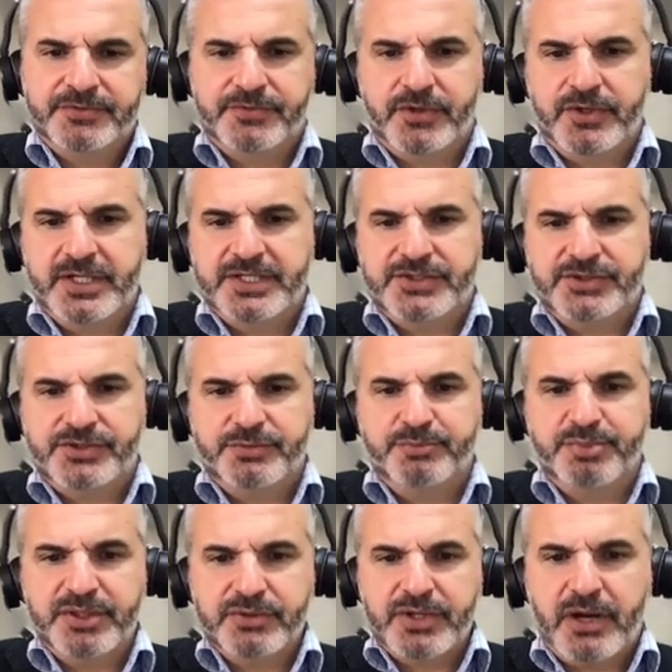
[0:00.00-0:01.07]
for us to
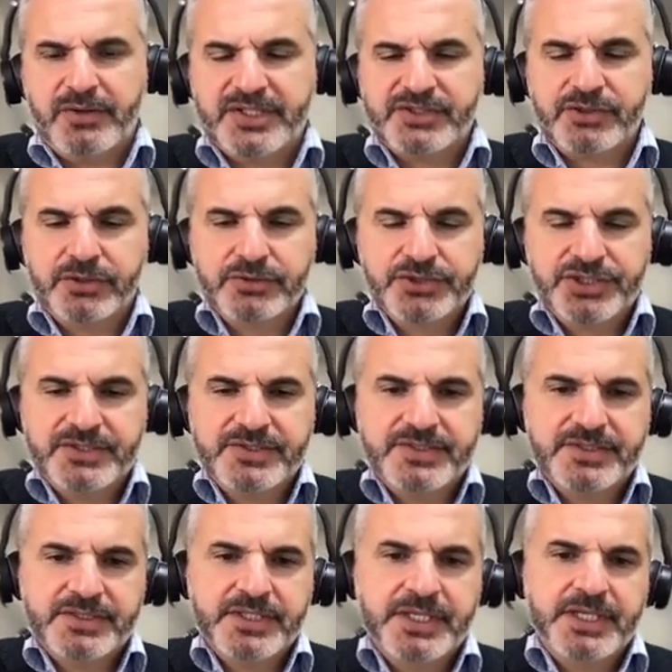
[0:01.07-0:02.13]
build our
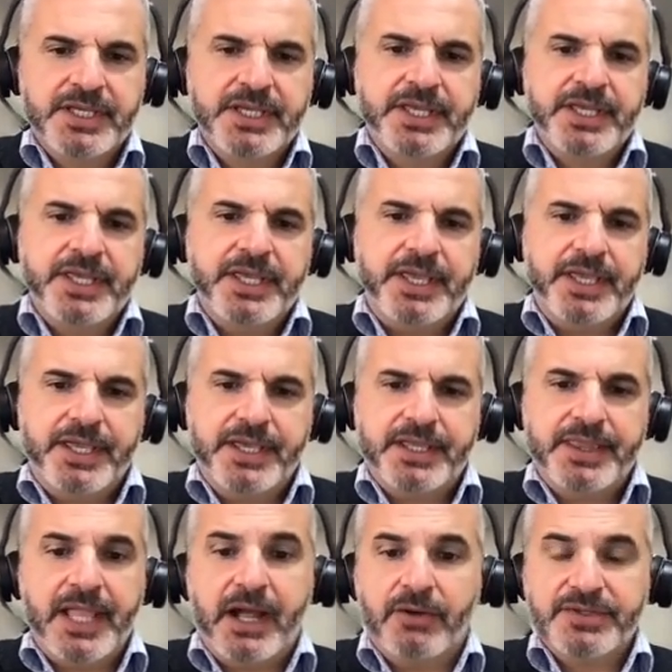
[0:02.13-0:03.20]
solutions.
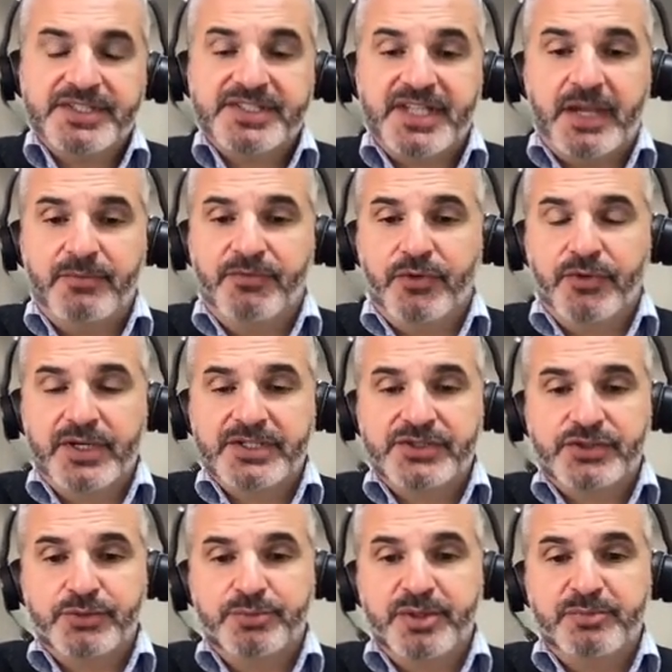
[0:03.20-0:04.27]
And now it's time for
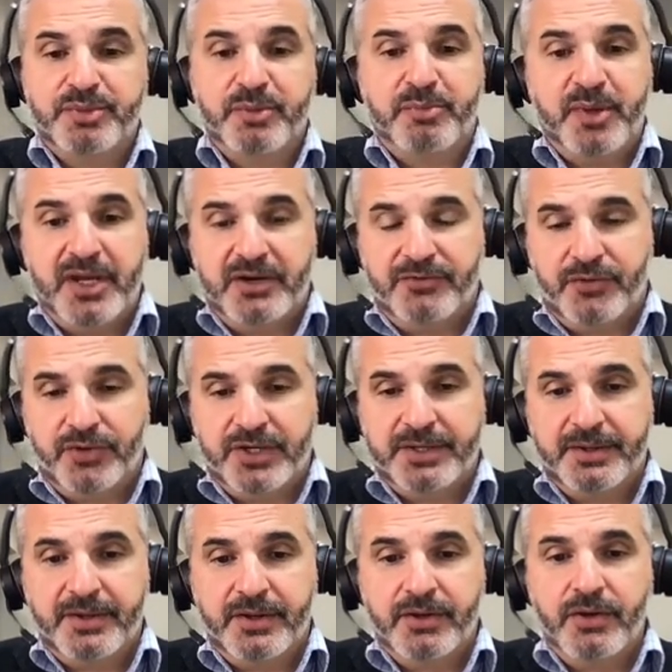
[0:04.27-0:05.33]
us to be prepared for
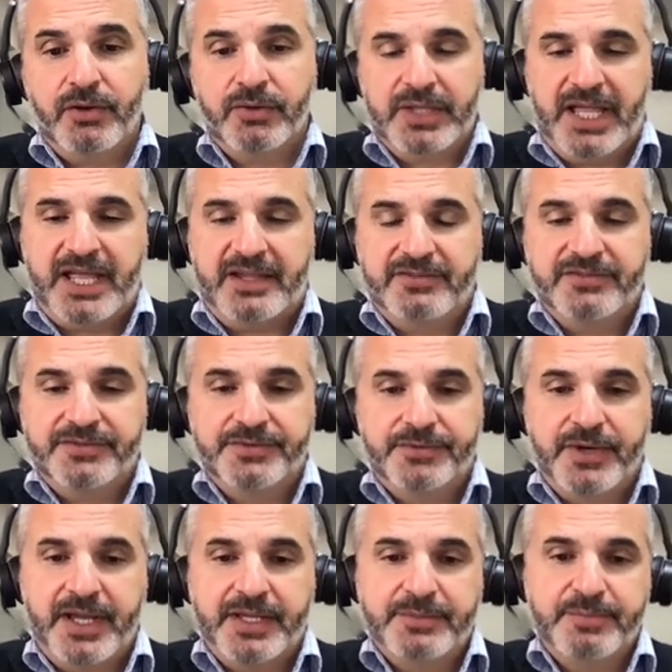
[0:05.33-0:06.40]
the go live,
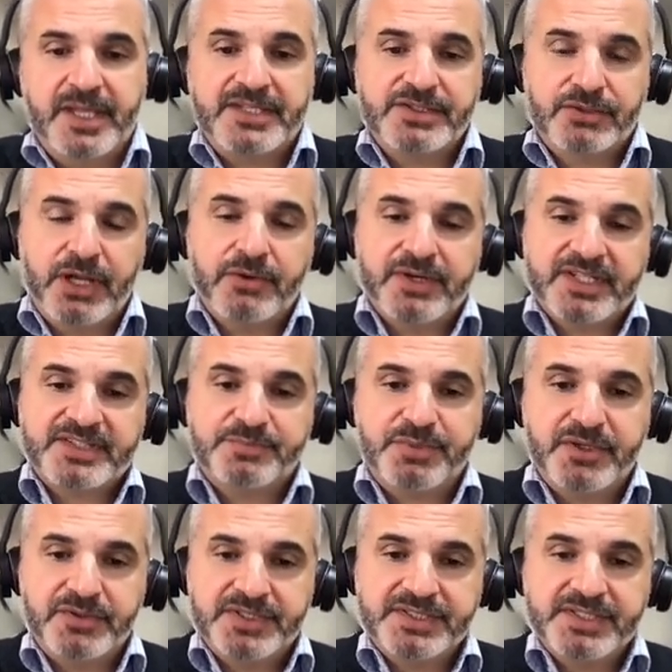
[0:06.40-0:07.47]
right? Based on our
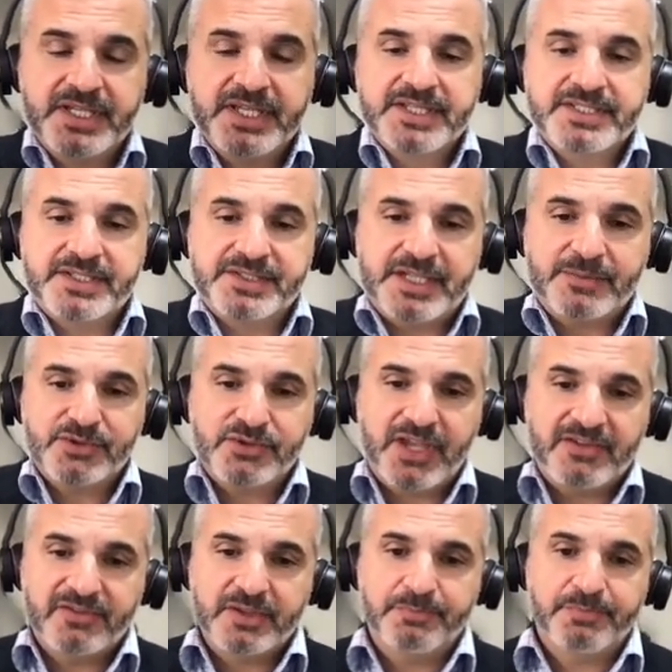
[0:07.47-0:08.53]
experience, sometimes we
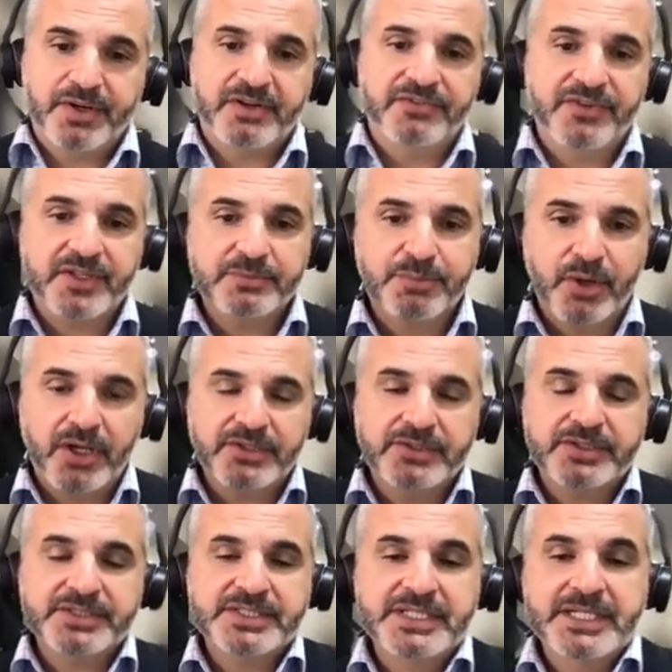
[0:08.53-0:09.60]
have the perfect
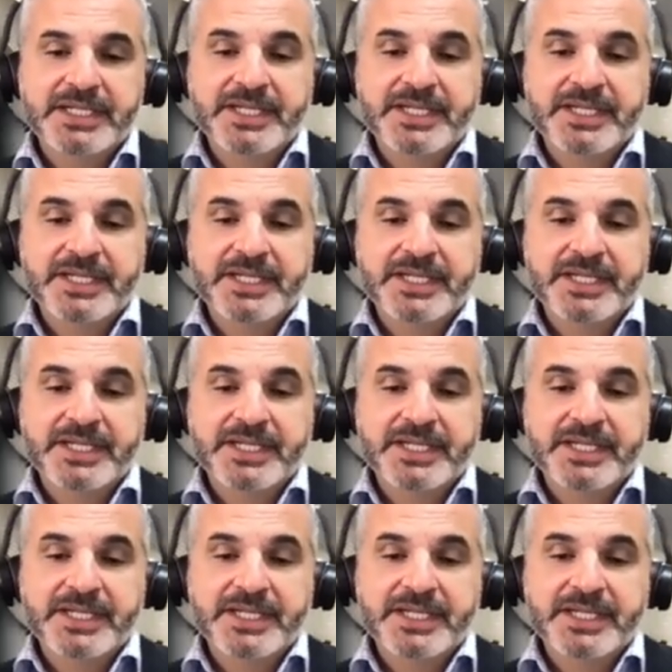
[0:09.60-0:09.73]
product,